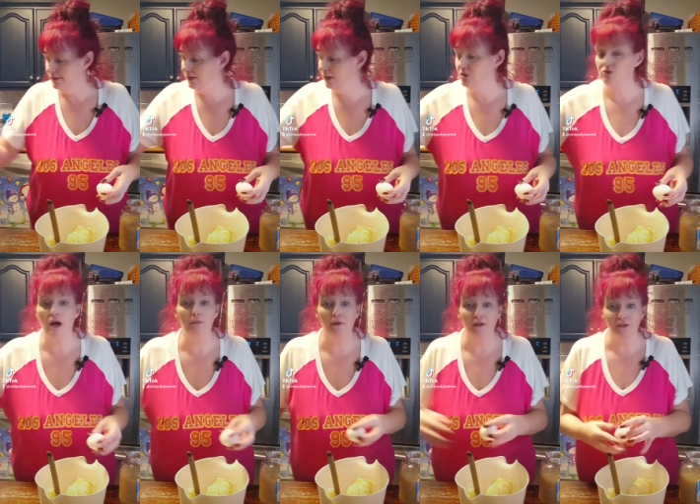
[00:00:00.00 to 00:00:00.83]
to
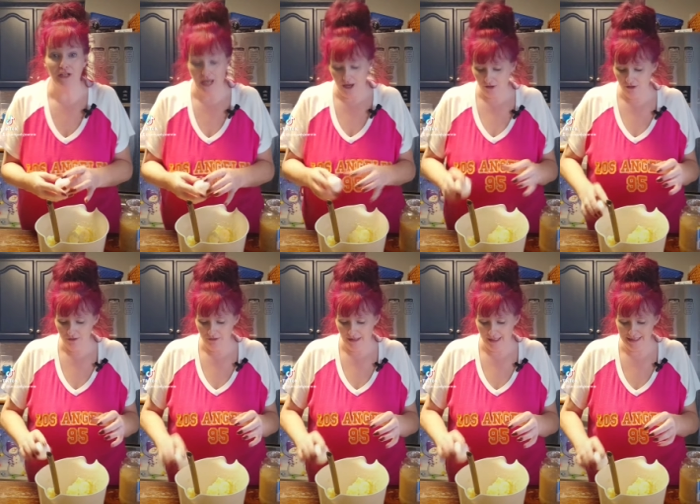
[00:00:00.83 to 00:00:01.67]
drop all over the counter
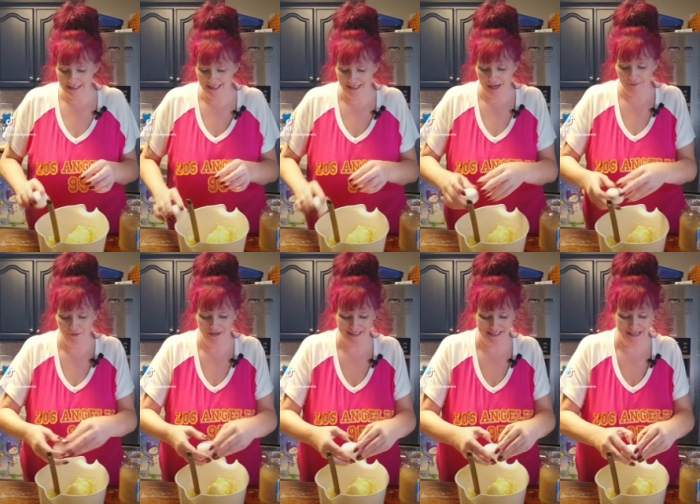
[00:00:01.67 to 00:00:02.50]
like I did a couple
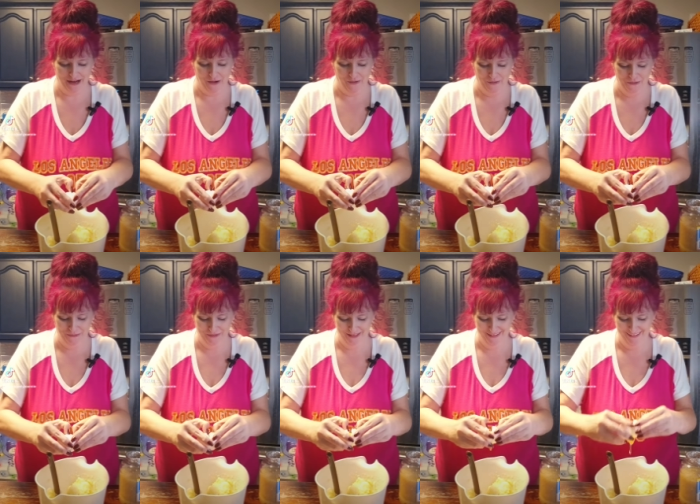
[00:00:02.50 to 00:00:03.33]
weeks ago.
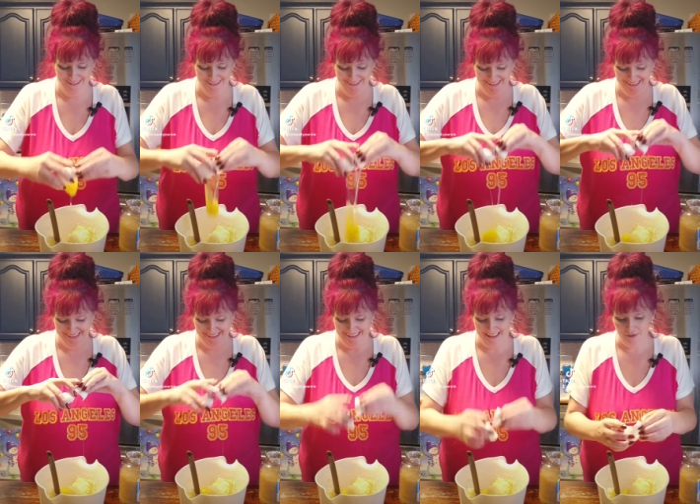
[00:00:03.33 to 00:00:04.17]

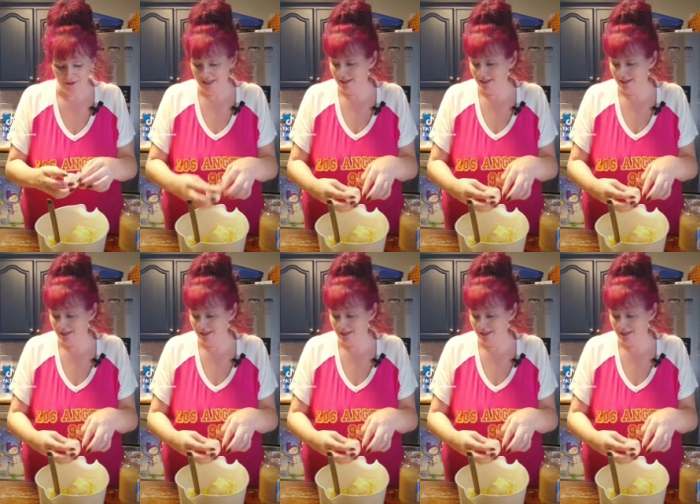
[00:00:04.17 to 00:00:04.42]
There we